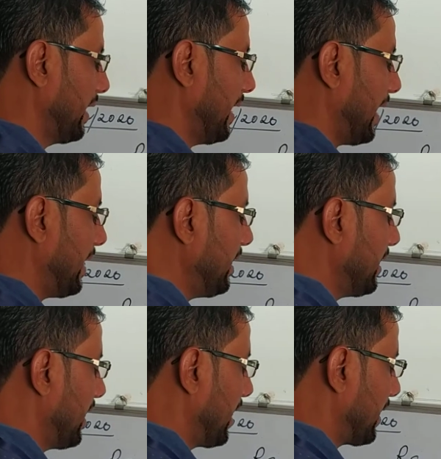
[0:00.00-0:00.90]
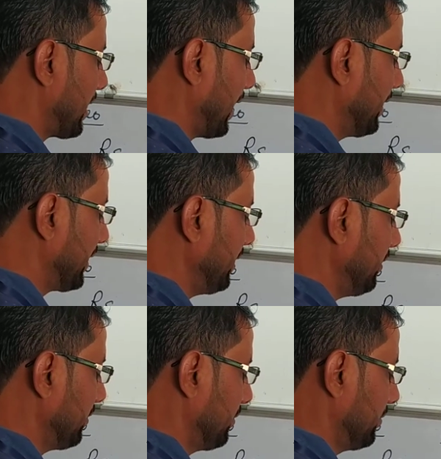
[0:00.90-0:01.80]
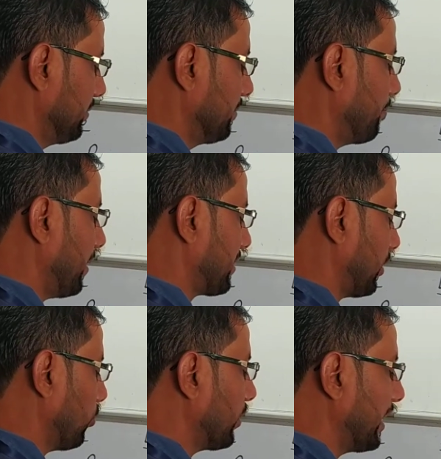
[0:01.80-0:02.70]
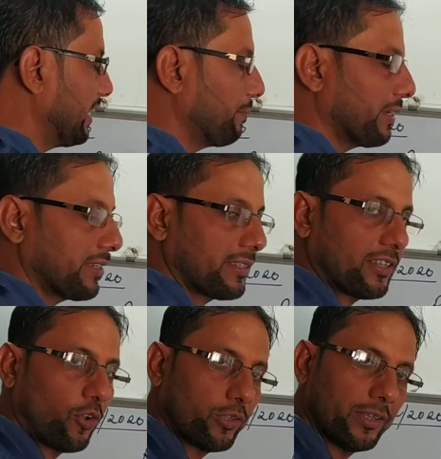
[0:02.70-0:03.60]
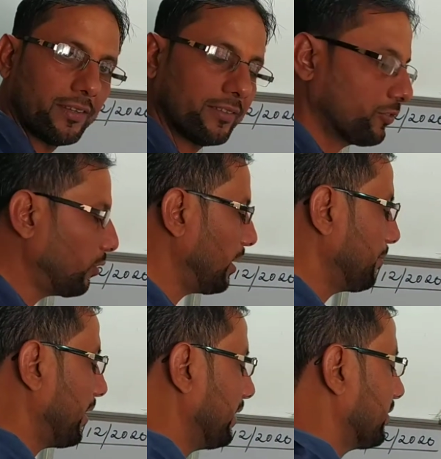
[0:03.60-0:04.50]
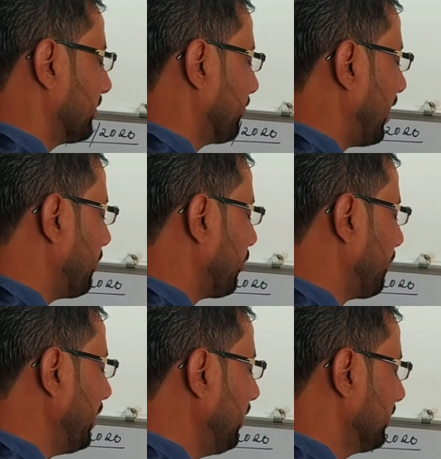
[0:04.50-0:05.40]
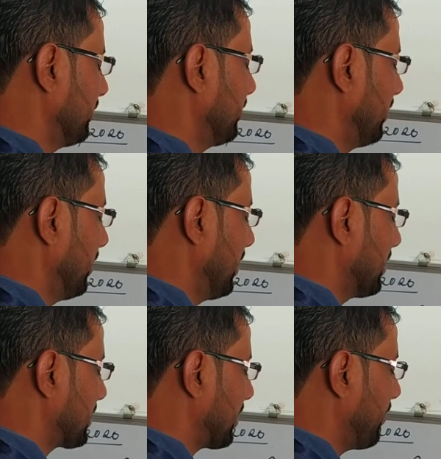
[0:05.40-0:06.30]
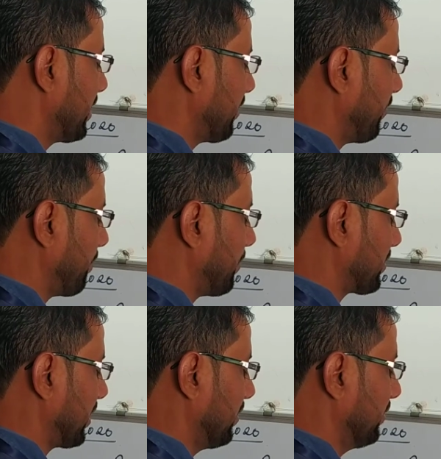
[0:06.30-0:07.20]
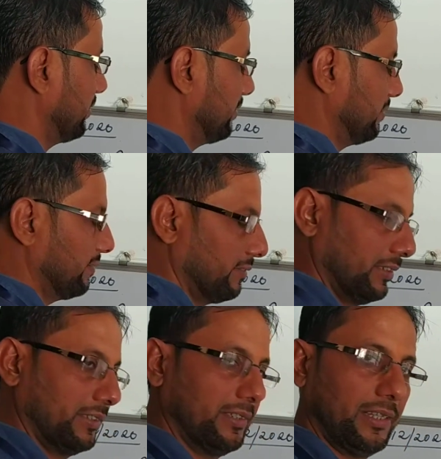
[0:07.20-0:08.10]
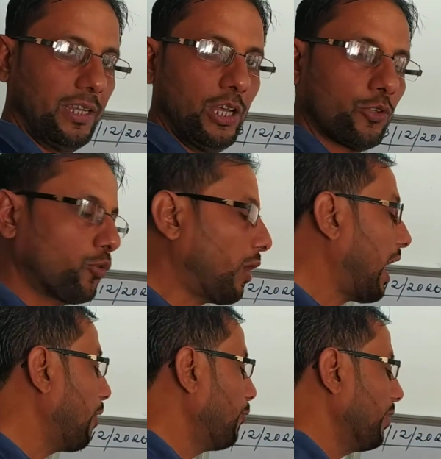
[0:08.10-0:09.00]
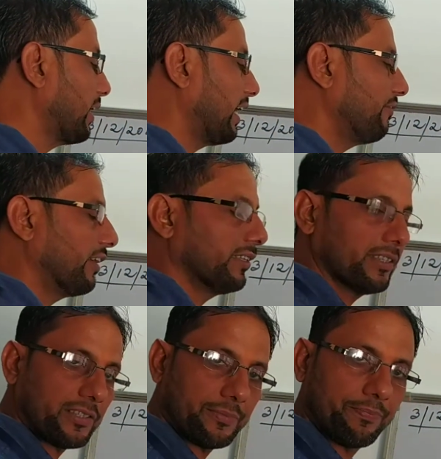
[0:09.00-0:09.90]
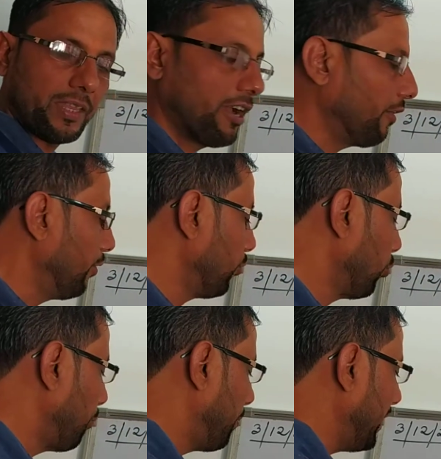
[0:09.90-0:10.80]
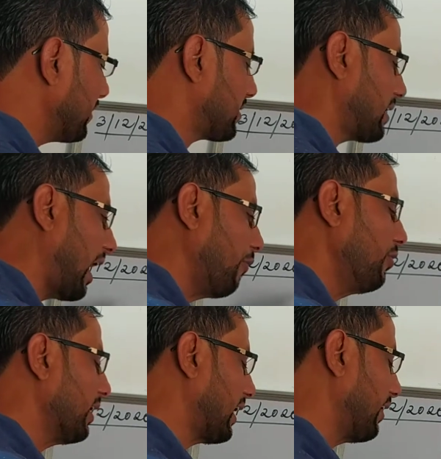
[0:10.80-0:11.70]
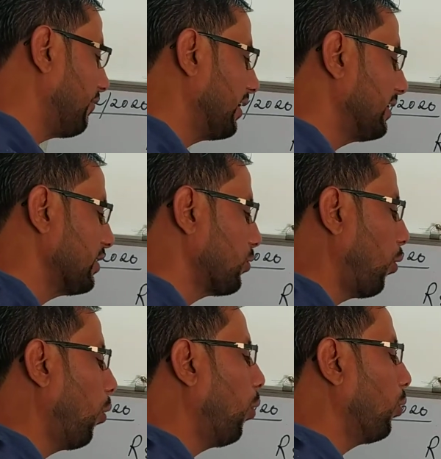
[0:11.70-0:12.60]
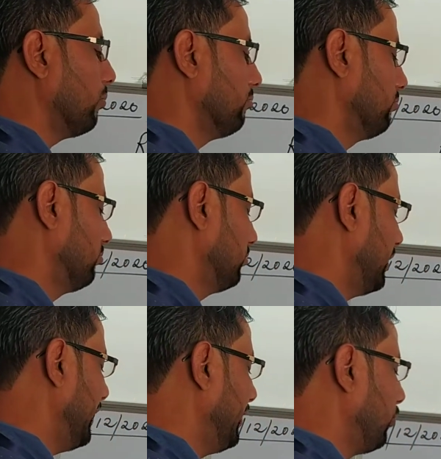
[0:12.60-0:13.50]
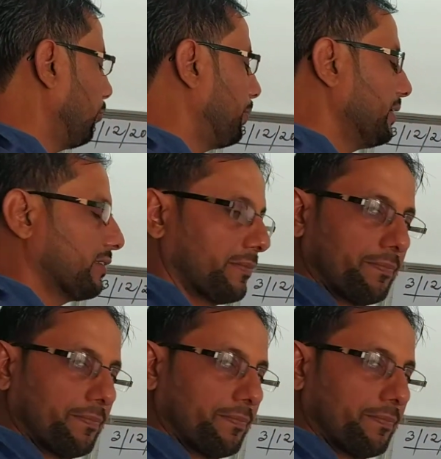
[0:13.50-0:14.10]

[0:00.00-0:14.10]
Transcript: and 19 paisa, though 19 paisas are not there. So let me write 5 rupee 75 paisa. So how we will convert this? Rupees, how will you convert this whole in rupees?